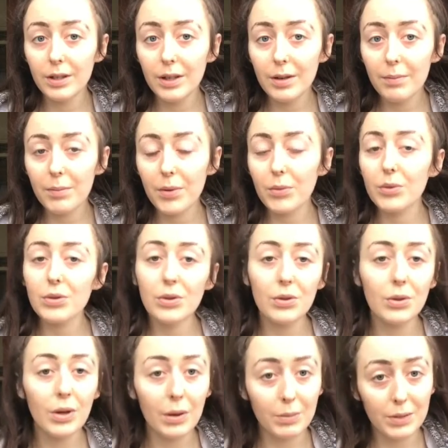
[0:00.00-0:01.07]
But we'll soon
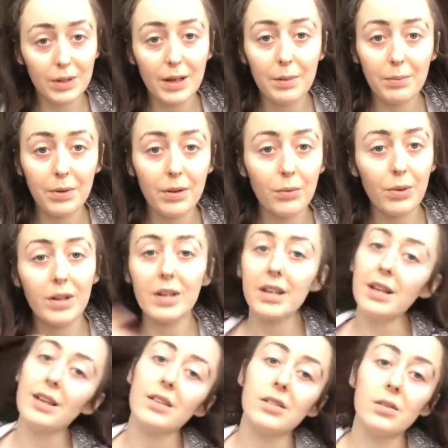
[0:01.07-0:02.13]
come to that bit when it
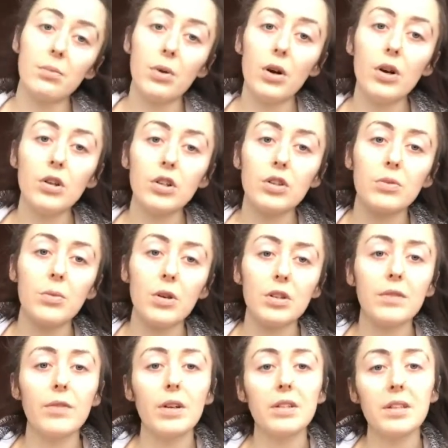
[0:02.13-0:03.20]
gets to March, because March the
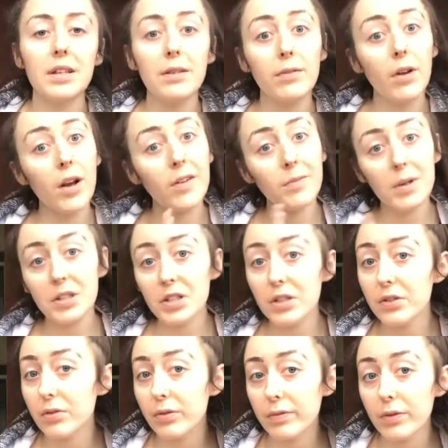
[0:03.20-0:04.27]
13th, I have my gender
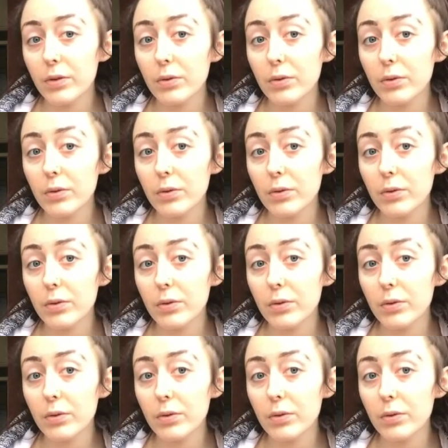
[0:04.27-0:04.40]
reveal.